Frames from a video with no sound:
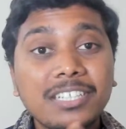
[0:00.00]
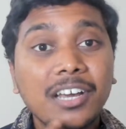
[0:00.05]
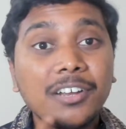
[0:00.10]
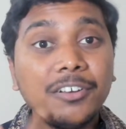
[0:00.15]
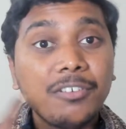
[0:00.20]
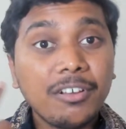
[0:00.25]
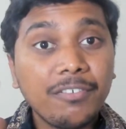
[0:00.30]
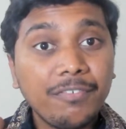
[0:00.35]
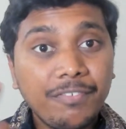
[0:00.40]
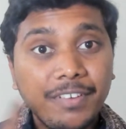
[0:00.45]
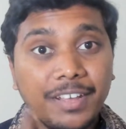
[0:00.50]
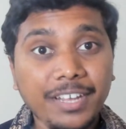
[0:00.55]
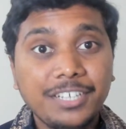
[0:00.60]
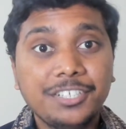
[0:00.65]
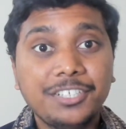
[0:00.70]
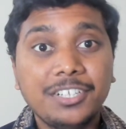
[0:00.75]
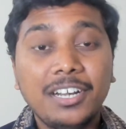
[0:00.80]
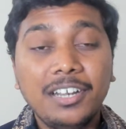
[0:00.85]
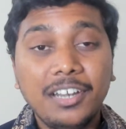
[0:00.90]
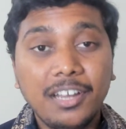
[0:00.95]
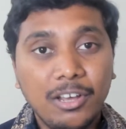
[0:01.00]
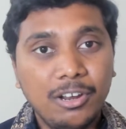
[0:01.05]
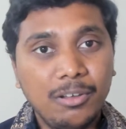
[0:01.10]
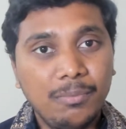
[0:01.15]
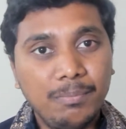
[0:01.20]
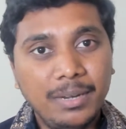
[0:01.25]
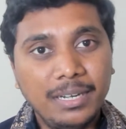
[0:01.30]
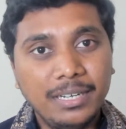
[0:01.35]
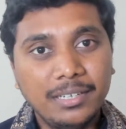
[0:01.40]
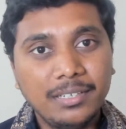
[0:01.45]
on your facial
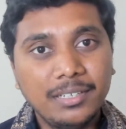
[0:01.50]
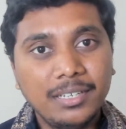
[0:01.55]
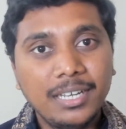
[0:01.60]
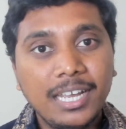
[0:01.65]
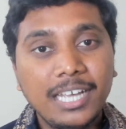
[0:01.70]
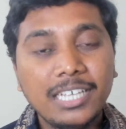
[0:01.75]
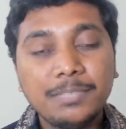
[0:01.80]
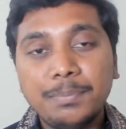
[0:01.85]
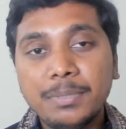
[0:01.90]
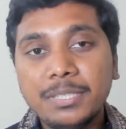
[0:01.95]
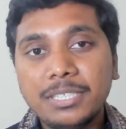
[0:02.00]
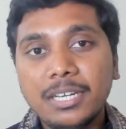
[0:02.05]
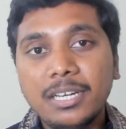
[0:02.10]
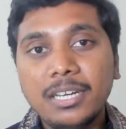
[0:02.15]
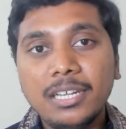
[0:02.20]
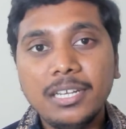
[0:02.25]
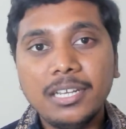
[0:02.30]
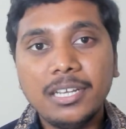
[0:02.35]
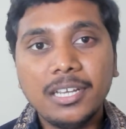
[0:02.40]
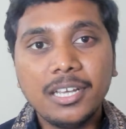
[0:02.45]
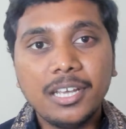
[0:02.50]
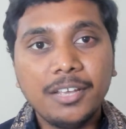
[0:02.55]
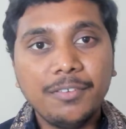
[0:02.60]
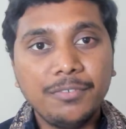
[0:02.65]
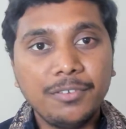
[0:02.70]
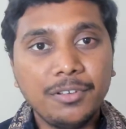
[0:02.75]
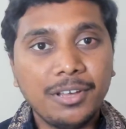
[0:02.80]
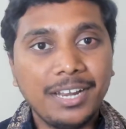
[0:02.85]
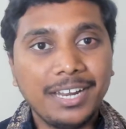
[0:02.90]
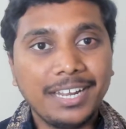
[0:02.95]
development, especially
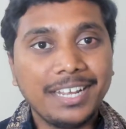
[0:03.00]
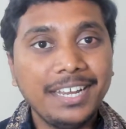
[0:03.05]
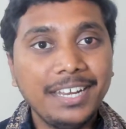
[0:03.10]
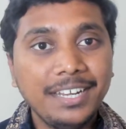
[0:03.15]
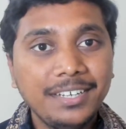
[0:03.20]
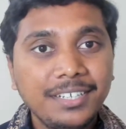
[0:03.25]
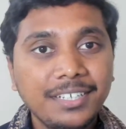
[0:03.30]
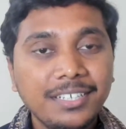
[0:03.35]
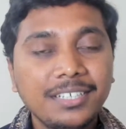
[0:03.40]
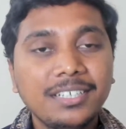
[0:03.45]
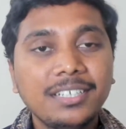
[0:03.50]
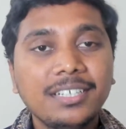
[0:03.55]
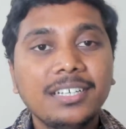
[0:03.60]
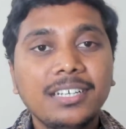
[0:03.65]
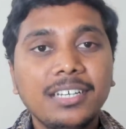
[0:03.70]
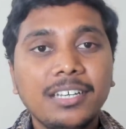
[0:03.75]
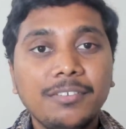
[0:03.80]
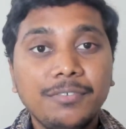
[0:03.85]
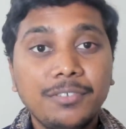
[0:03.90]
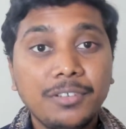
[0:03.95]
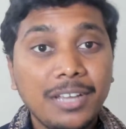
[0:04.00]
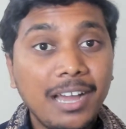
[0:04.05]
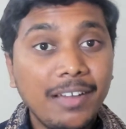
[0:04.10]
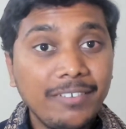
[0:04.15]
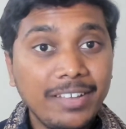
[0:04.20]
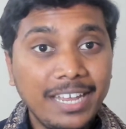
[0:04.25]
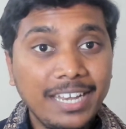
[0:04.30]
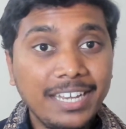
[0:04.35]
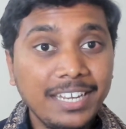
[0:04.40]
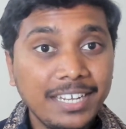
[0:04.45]
if you are a kid, if you
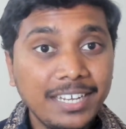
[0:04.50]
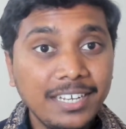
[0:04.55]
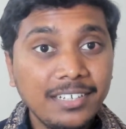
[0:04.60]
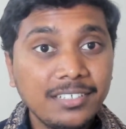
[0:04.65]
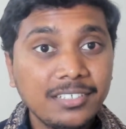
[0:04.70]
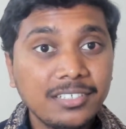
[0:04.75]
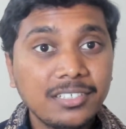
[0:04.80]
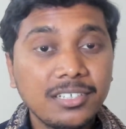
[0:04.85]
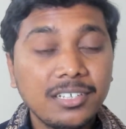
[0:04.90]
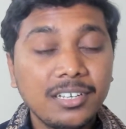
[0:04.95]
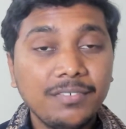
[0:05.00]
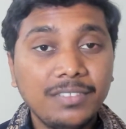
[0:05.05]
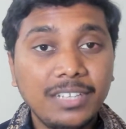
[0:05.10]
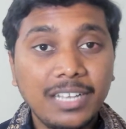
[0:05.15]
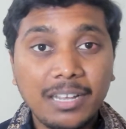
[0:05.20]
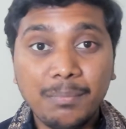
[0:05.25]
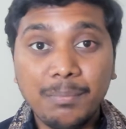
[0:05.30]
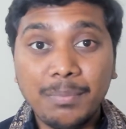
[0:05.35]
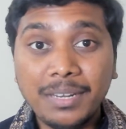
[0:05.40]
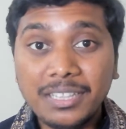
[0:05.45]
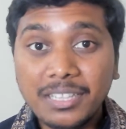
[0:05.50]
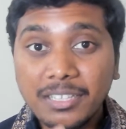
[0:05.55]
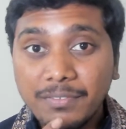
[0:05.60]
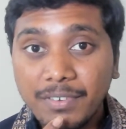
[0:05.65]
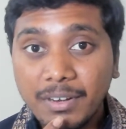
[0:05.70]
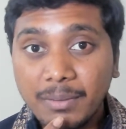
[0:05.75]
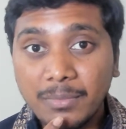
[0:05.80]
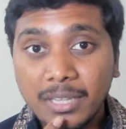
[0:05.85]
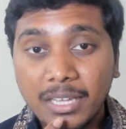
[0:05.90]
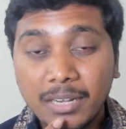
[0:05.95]
have any kids, if they are breathing
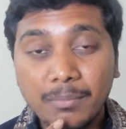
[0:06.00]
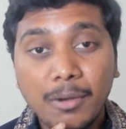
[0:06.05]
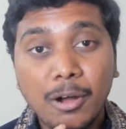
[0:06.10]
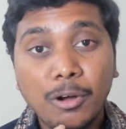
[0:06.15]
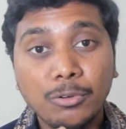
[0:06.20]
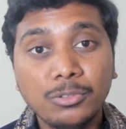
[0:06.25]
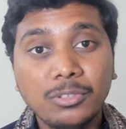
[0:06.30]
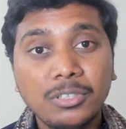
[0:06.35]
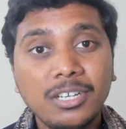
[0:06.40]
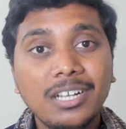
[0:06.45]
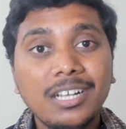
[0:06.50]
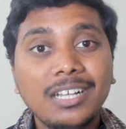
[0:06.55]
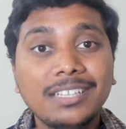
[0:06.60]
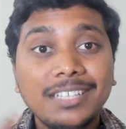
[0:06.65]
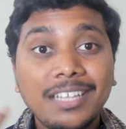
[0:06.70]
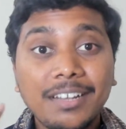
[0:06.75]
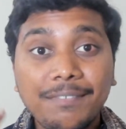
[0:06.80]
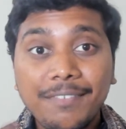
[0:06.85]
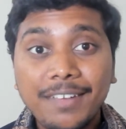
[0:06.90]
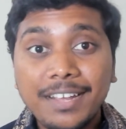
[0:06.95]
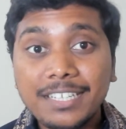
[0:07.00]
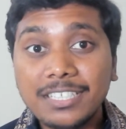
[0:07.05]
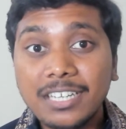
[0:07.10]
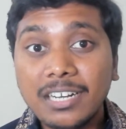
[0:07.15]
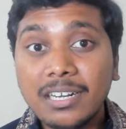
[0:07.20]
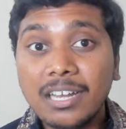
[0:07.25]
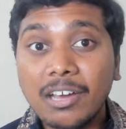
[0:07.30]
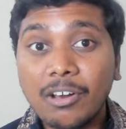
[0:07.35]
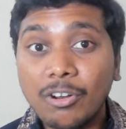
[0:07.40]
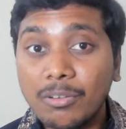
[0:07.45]
from their mouth, their facial
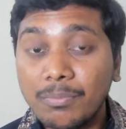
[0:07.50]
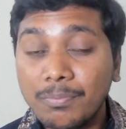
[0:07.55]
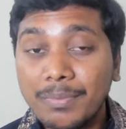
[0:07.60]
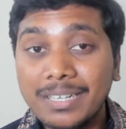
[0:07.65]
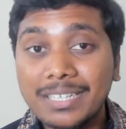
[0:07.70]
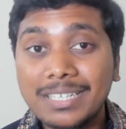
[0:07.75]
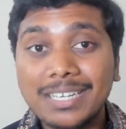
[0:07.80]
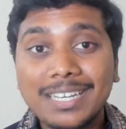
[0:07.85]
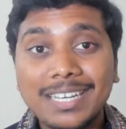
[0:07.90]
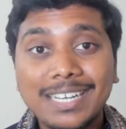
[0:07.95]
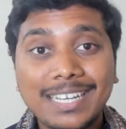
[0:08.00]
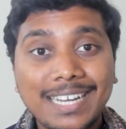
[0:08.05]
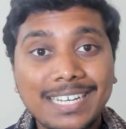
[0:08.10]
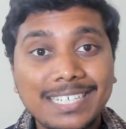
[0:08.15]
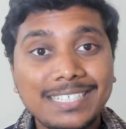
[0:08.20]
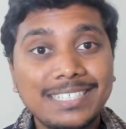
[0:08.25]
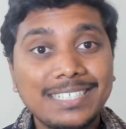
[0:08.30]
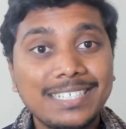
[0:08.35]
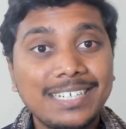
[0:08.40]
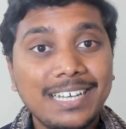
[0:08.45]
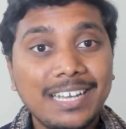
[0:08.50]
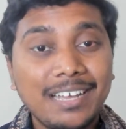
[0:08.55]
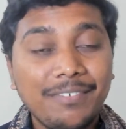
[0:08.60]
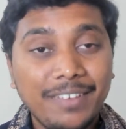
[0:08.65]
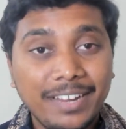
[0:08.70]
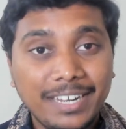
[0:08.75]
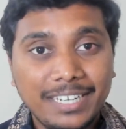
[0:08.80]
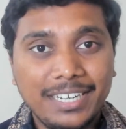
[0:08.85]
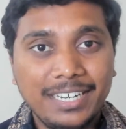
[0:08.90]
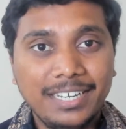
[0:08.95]
development gets
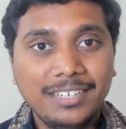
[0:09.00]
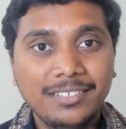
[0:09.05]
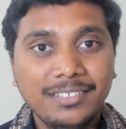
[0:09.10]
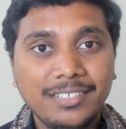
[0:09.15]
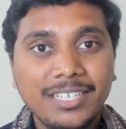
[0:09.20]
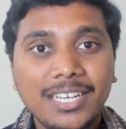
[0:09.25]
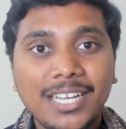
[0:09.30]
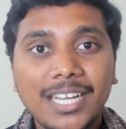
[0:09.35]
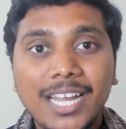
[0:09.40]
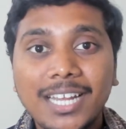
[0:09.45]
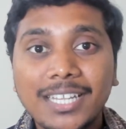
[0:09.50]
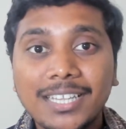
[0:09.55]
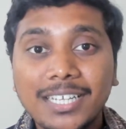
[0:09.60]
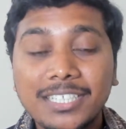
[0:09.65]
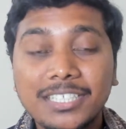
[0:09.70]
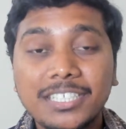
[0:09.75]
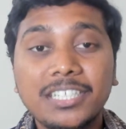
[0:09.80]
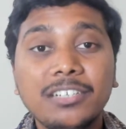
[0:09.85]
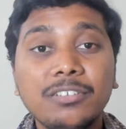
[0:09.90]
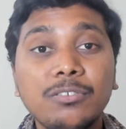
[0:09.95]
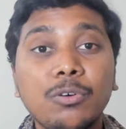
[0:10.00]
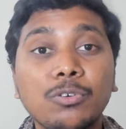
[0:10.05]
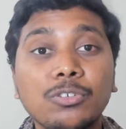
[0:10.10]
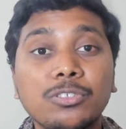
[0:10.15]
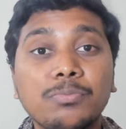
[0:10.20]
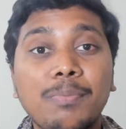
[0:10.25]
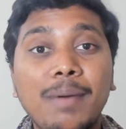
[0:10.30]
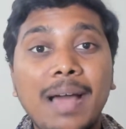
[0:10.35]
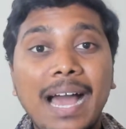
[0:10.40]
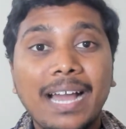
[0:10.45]
affected and their chin goes
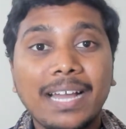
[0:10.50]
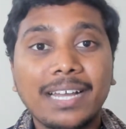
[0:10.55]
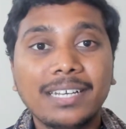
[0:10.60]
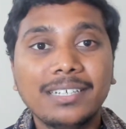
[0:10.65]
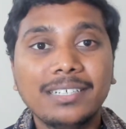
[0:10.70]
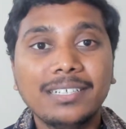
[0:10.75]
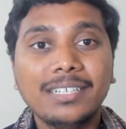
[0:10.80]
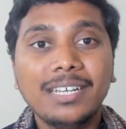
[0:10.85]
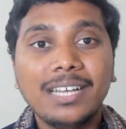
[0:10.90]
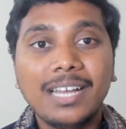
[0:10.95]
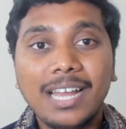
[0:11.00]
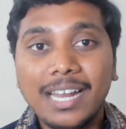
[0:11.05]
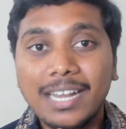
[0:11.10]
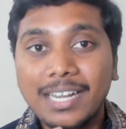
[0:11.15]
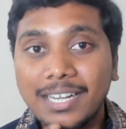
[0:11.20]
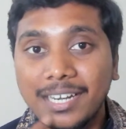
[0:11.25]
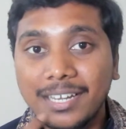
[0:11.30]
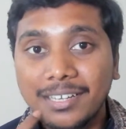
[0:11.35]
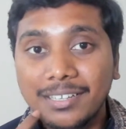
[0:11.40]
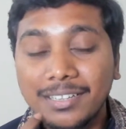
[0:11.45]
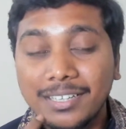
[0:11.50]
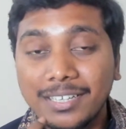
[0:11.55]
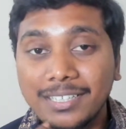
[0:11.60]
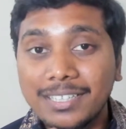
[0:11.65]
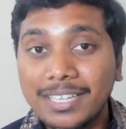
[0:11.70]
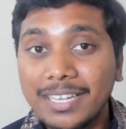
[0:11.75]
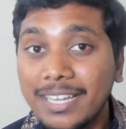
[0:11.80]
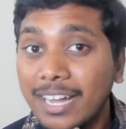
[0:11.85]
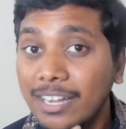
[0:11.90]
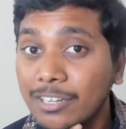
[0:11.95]
back, and
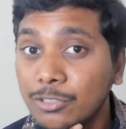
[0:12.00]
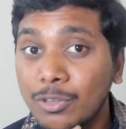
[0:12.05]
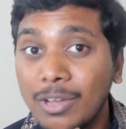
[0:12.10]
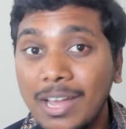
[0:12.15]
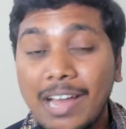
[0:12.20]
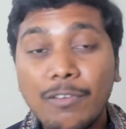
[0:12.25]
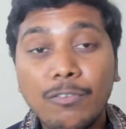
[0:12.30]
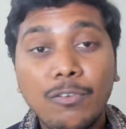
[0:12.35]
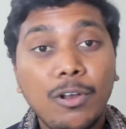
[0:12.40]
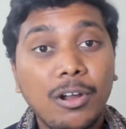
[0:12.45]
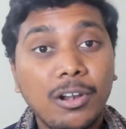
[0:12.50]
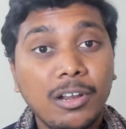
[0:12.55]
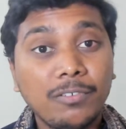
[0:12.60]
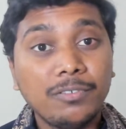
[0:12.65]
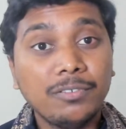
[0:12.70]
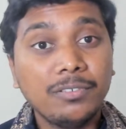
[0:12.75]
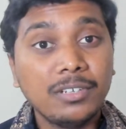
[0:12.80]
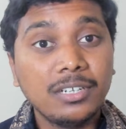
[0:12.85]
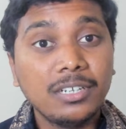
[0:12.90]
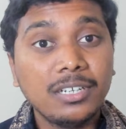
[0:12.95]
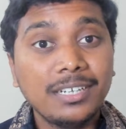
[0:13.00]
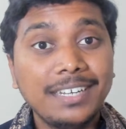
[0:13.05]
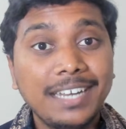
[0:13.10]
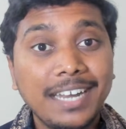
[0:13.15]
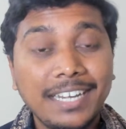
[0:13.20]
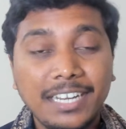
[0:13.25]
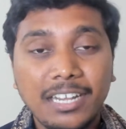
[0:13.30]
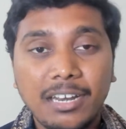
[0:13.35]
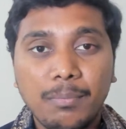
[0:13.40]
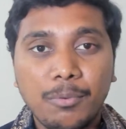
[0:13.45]
they also have a lot of
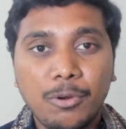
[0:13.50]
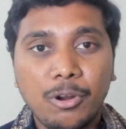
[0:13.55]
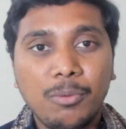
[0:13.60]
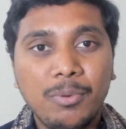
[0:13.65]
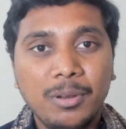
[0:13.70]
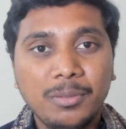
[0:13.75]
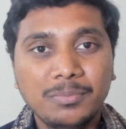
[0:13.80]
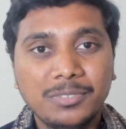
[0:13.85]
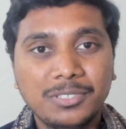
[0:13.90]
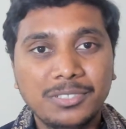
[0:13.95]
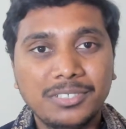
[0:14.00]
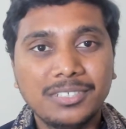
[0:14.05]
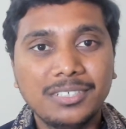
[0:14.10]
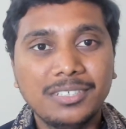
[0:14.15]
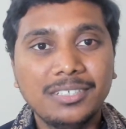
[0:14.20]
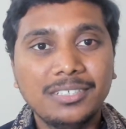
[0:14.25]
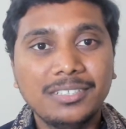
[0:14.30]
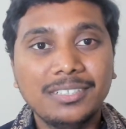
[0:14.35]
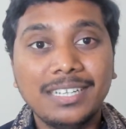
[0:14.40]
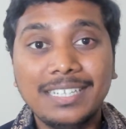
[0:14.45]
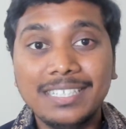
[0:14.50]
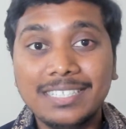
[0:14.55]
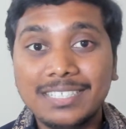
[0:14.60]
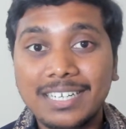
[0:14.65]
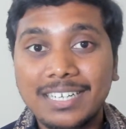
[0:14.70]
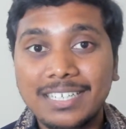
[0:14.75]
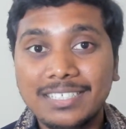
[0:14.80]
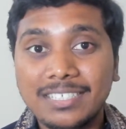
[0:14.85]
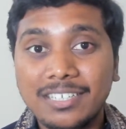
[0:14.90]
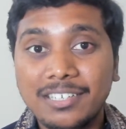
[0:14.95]
dental problems. That is the
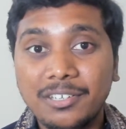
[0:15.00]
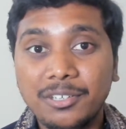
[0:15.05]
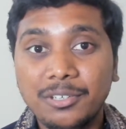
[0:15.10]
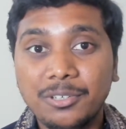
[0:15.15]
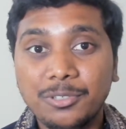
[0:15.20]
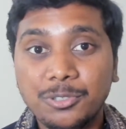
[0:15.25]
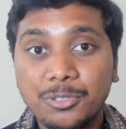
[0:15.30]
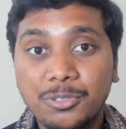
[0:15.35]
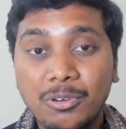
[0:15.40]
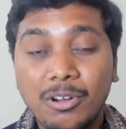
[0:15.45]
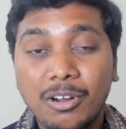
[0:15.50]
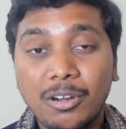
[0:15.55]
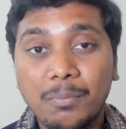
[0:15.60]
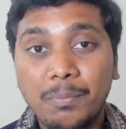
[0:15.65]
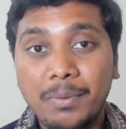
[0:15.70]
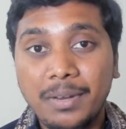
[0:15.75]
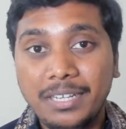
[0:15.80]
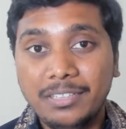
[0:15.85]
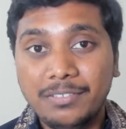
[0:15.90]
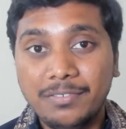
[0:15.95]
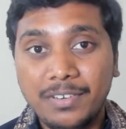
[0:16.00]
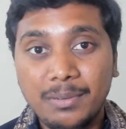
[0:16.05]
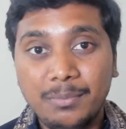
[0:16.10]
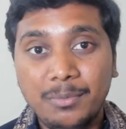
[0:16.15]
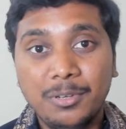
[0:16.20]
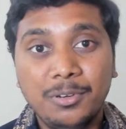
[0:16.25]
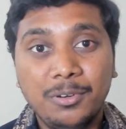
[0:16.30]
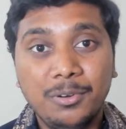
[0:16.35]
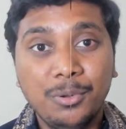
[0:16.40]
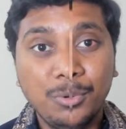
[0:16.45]
reason you should not breathe from
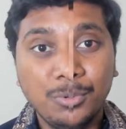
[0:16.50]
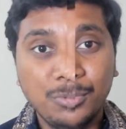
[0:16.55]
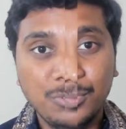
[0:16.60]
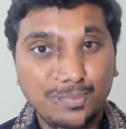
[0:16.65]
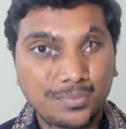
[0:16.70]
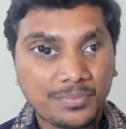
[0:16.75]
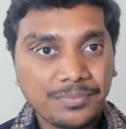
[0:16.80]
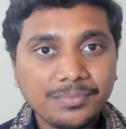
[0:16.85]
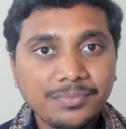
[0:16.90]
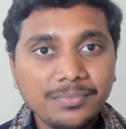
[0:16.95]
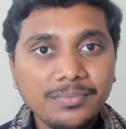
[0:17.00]
your nose.